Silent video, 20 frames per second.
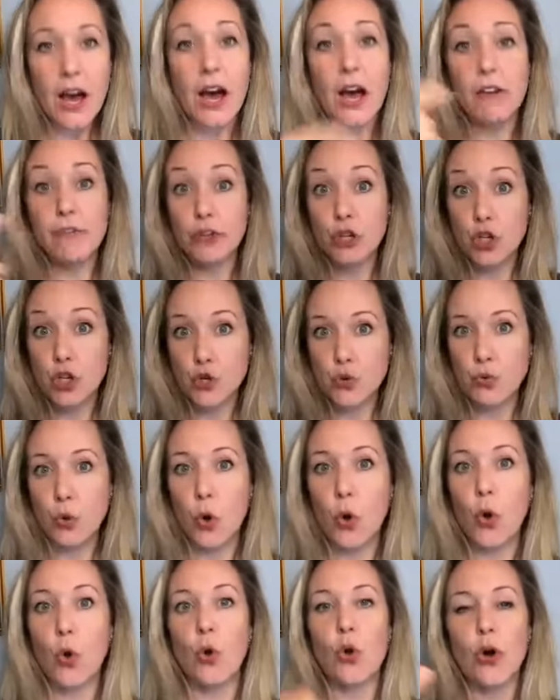of
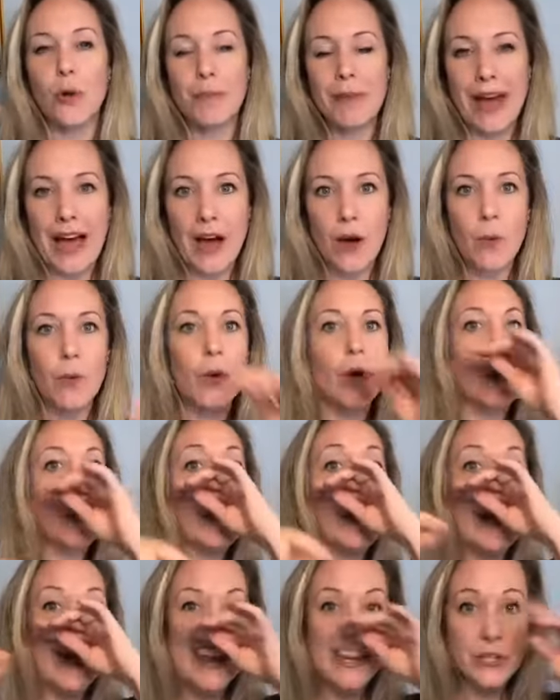control or power
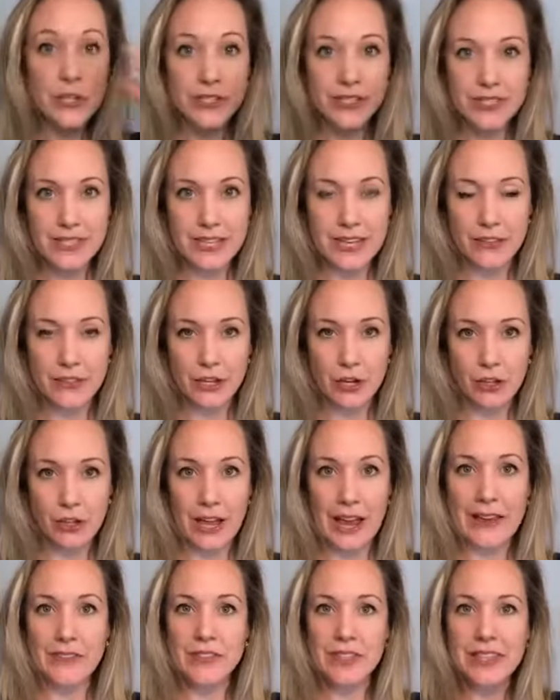or agency in their
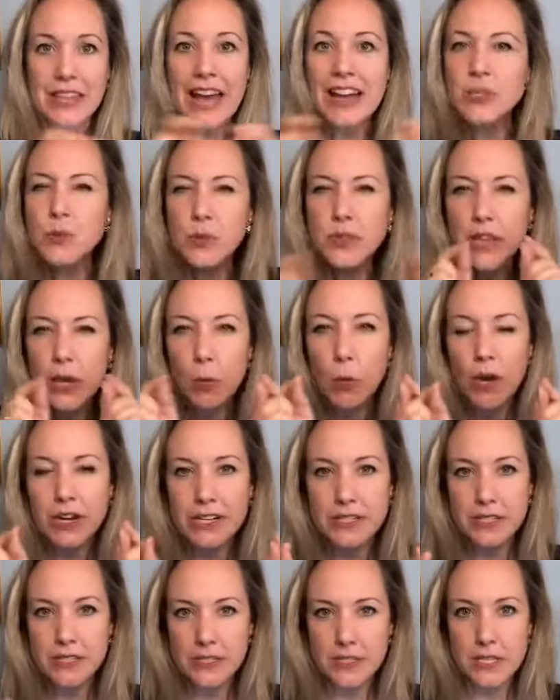lives. That's what they
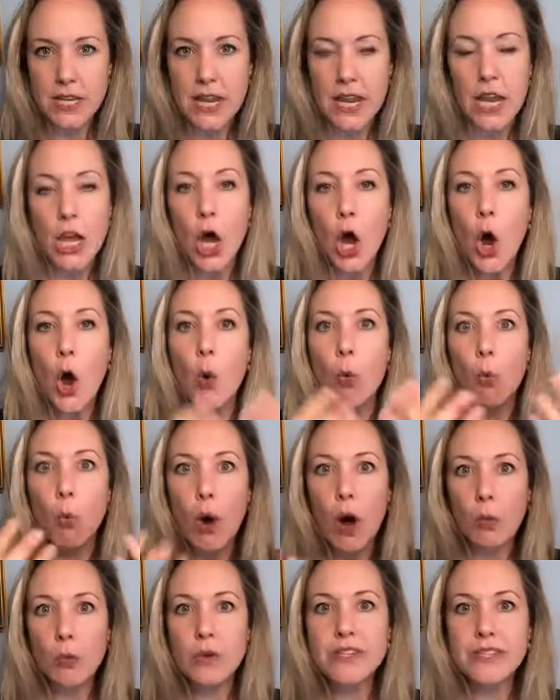wanted to see.
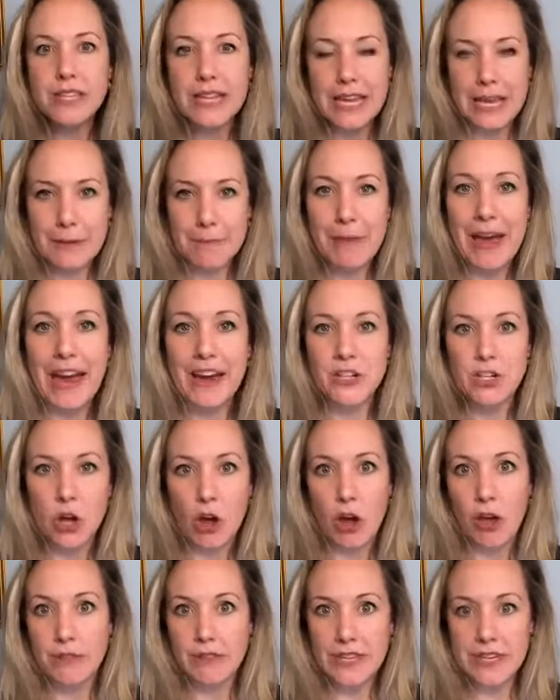What was the impact
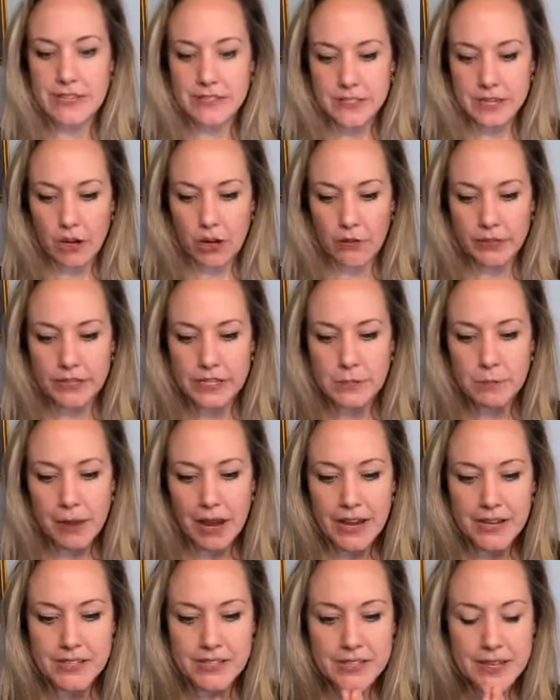on these on these
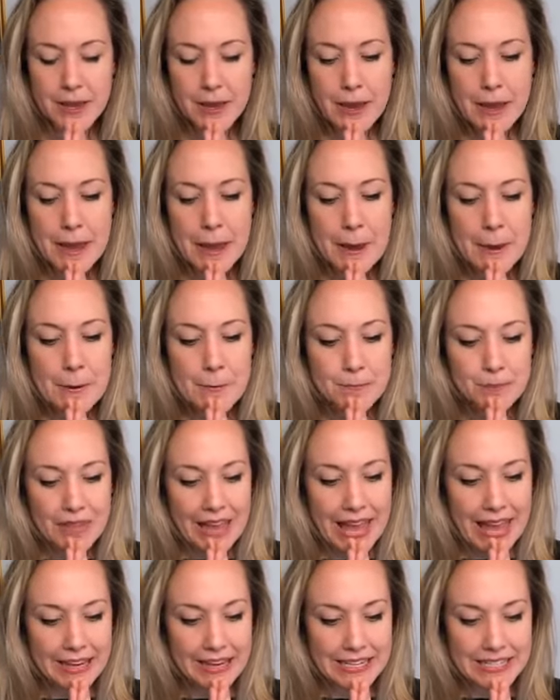mice?
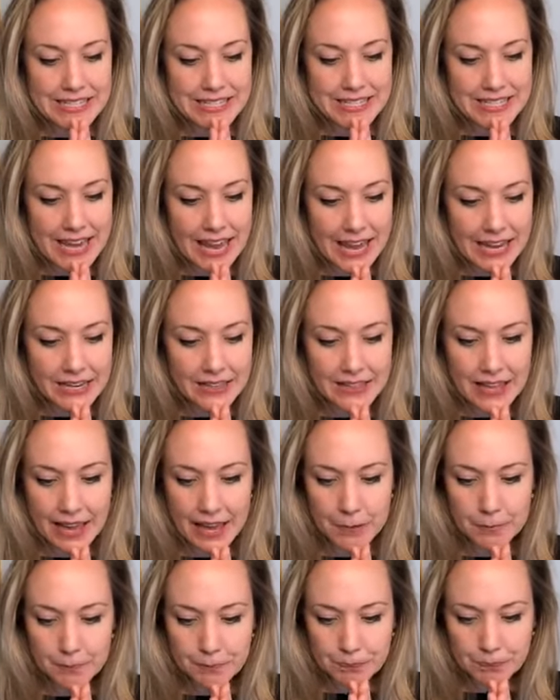And it said
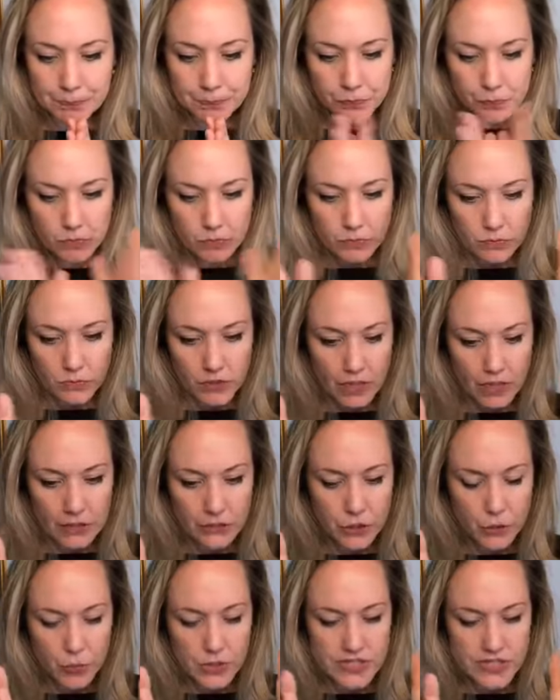that
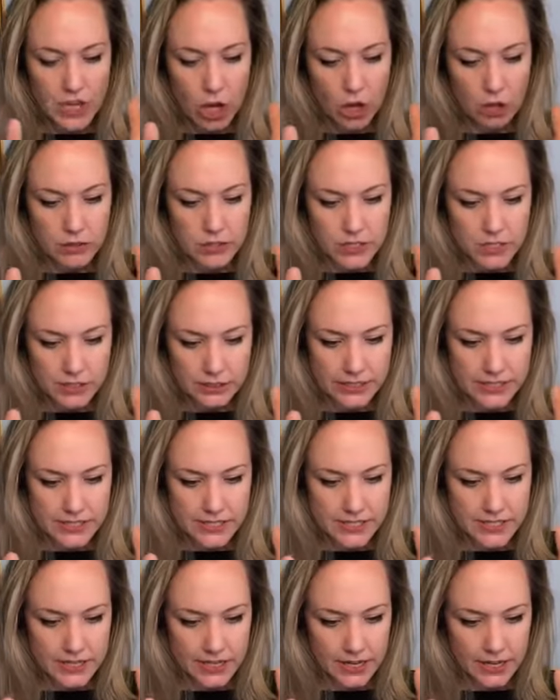the result, let's
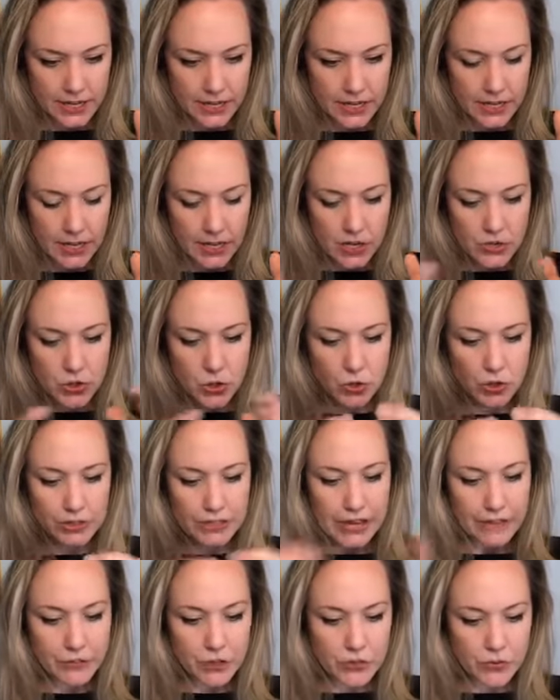see. So the
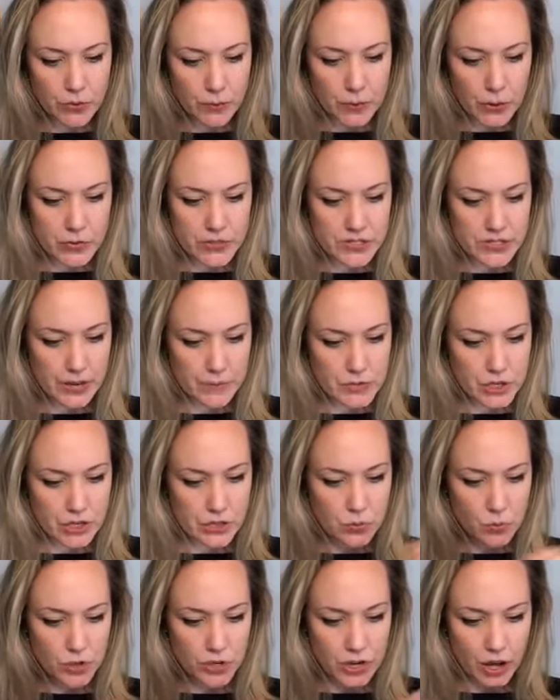levers for both
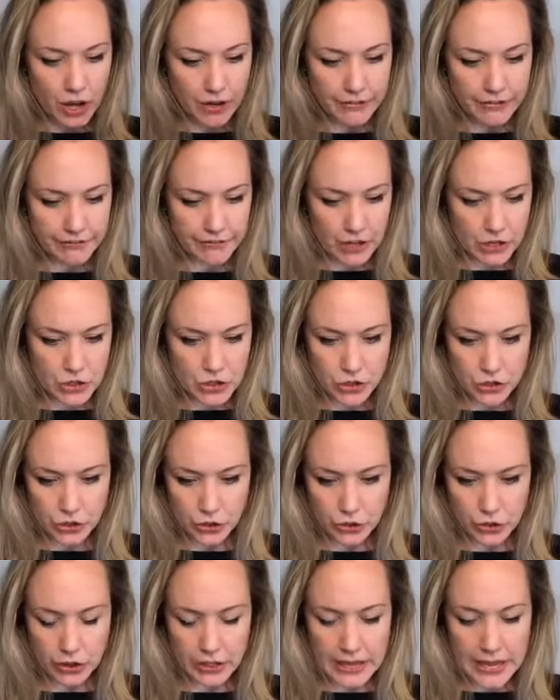subjects were
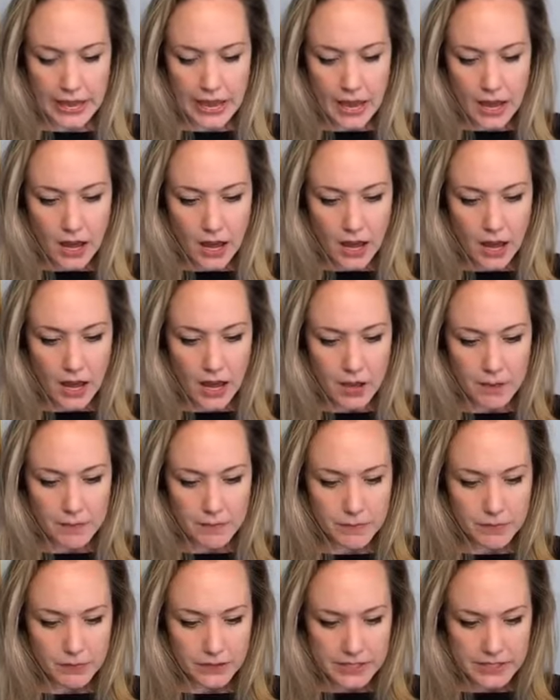non-functional. Um,
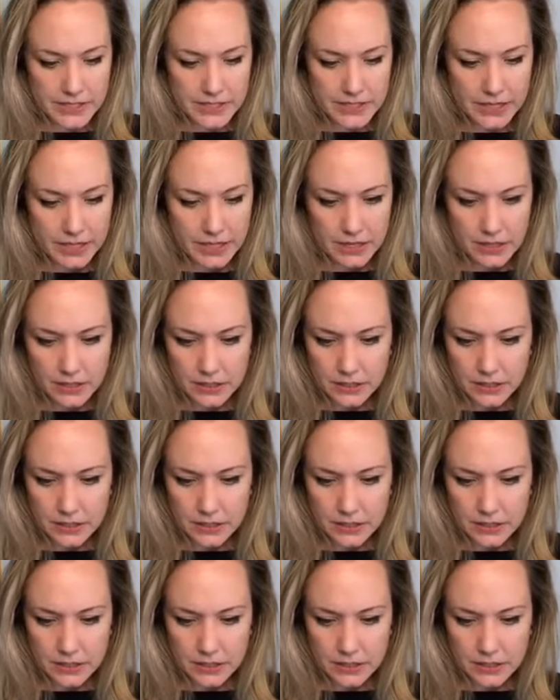let's see.